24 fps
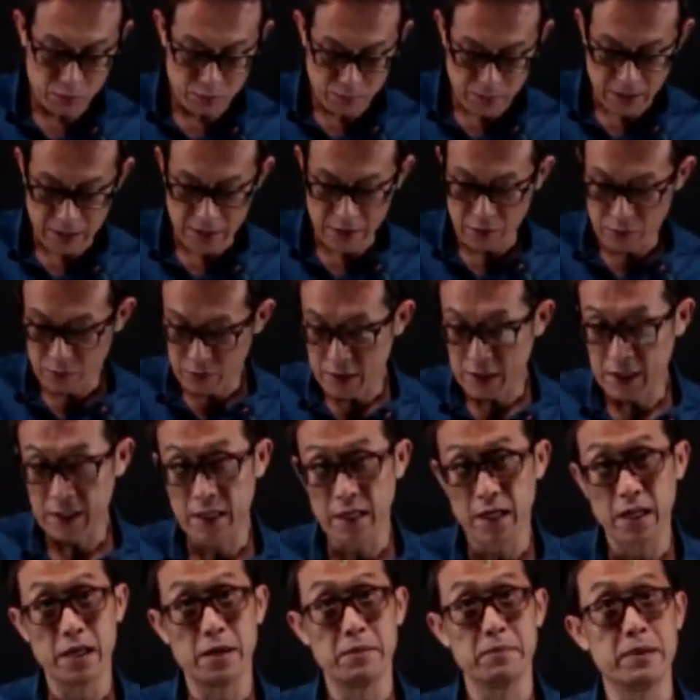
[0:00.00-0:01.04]
by using the
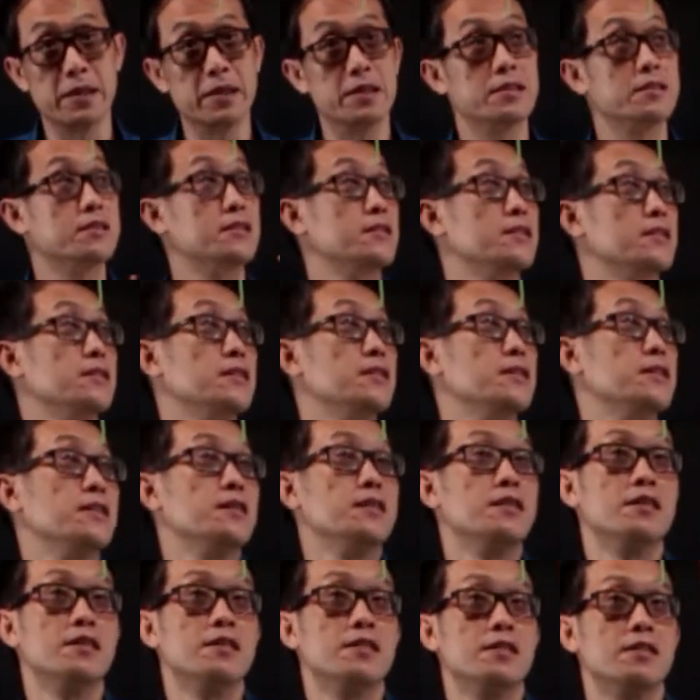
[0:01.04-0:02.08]
limits.
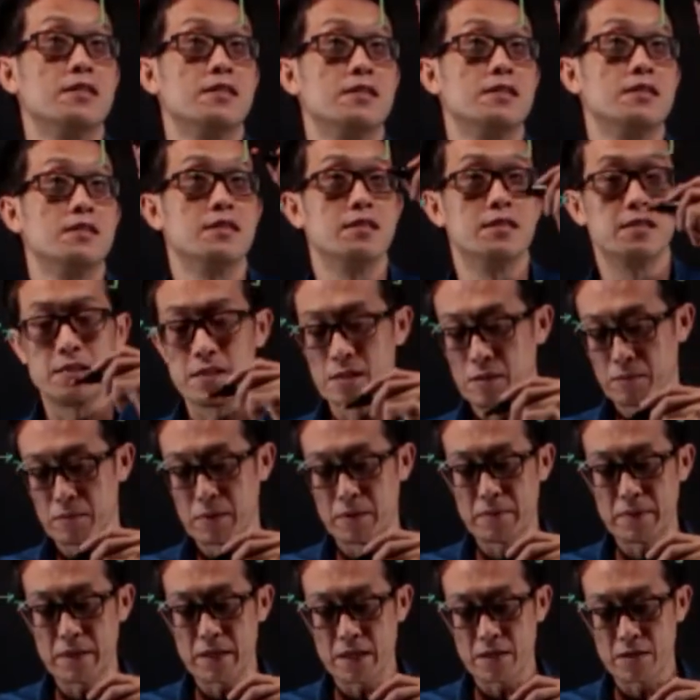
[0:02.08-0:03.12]
Now
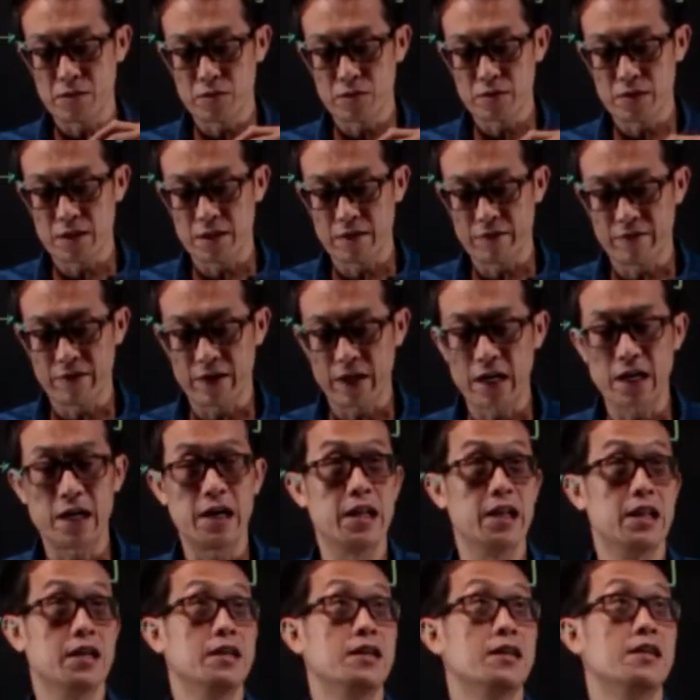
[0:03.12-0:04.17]
maybe I use a different
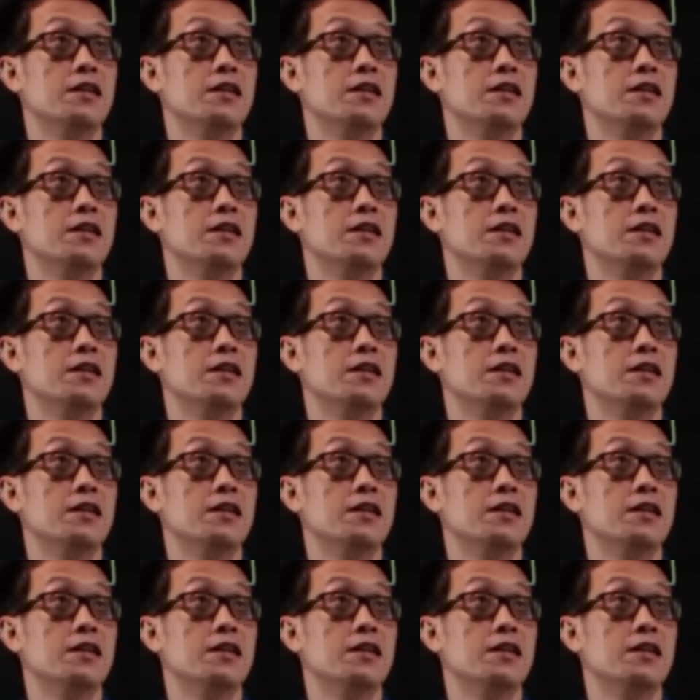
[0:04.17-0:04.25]
color.